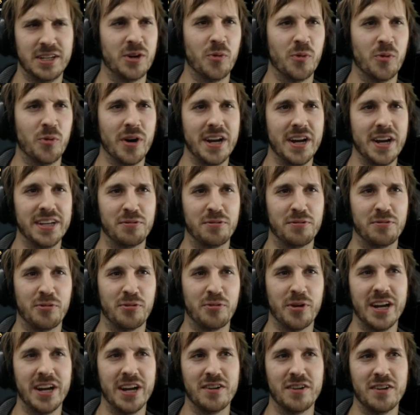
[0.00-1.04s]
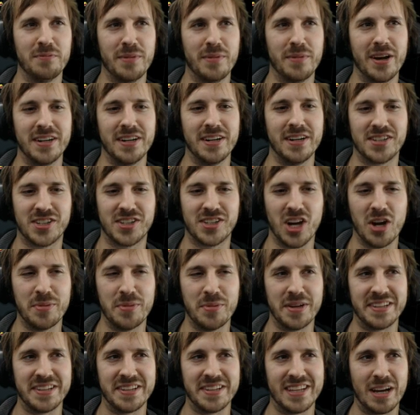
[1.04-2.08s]
Wait, a friend of mine is
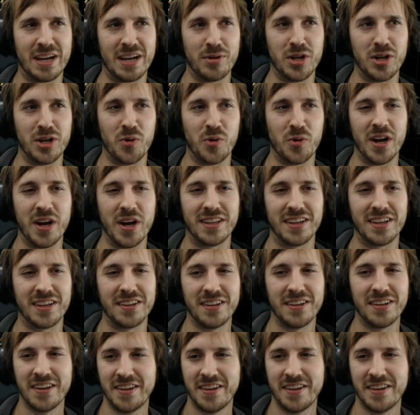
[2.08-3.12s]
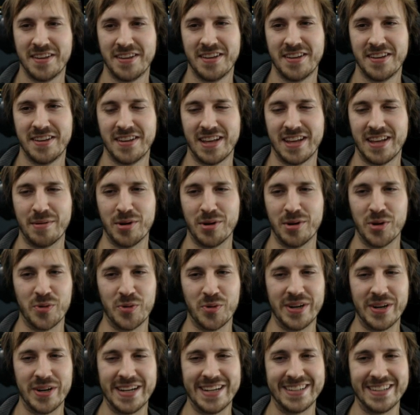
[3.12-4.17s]
coming. I wanna wait. I wanna
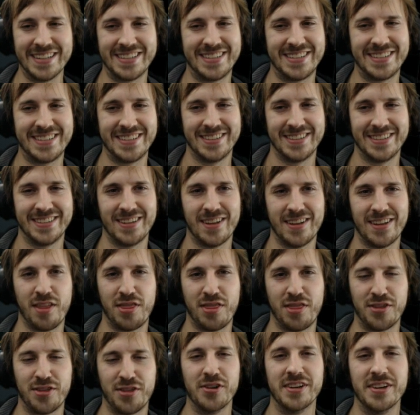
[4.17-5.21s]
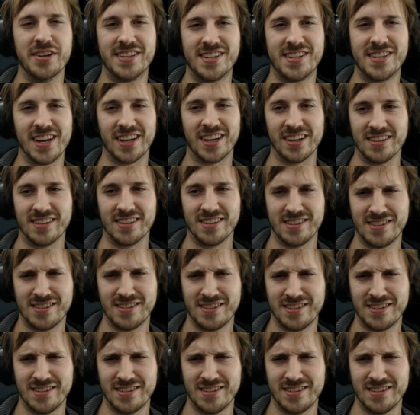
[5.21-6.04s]
wait 30 seconds.